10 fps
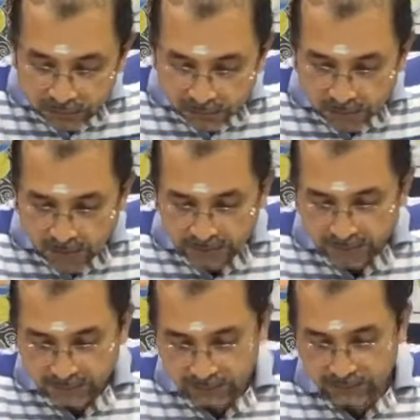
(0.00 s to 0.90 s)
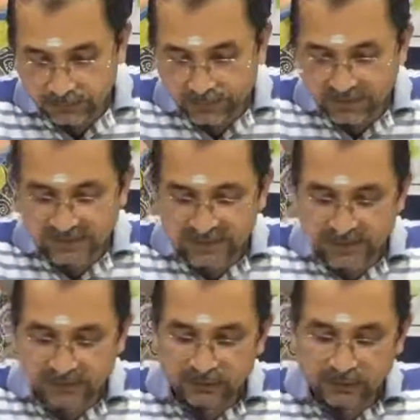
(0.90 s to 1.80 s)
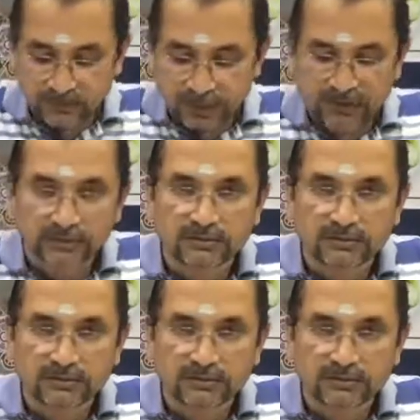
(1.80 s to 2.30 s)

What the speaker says: body. Press the leg into the body.